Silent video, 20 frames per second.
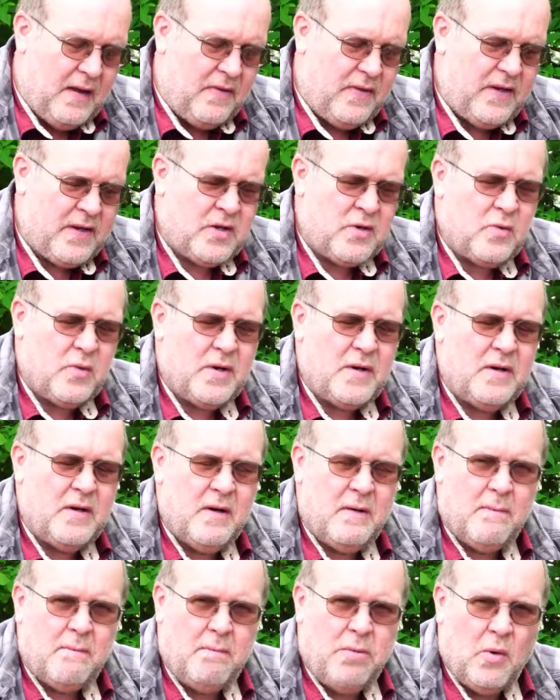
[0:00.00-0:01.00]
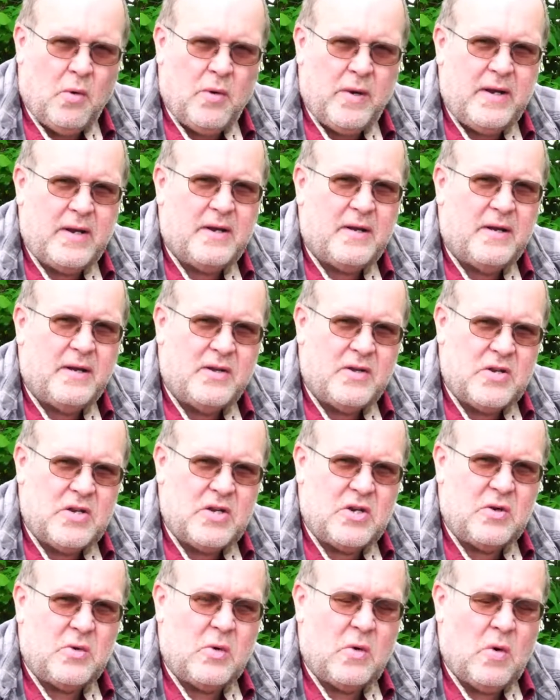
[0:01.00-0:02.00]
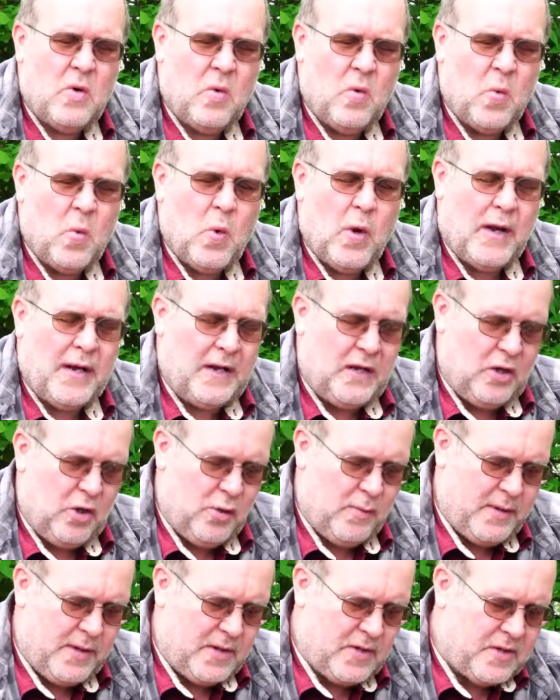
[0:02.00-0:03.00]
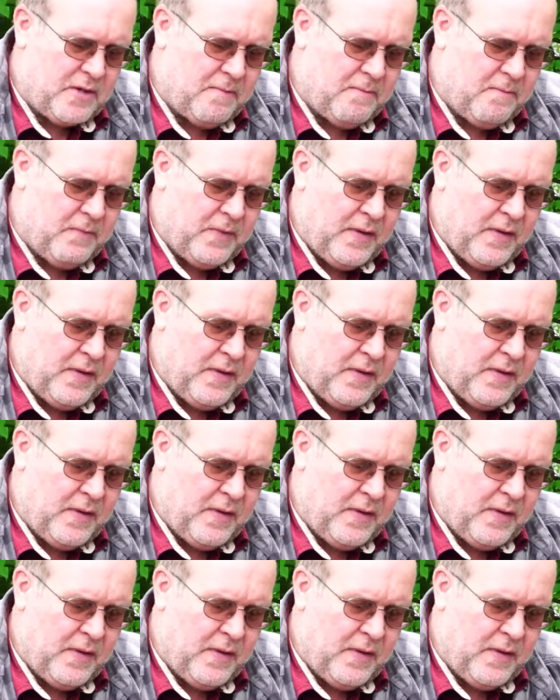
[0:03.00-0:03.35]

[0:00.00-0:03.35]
And this one, 0.01 lumens.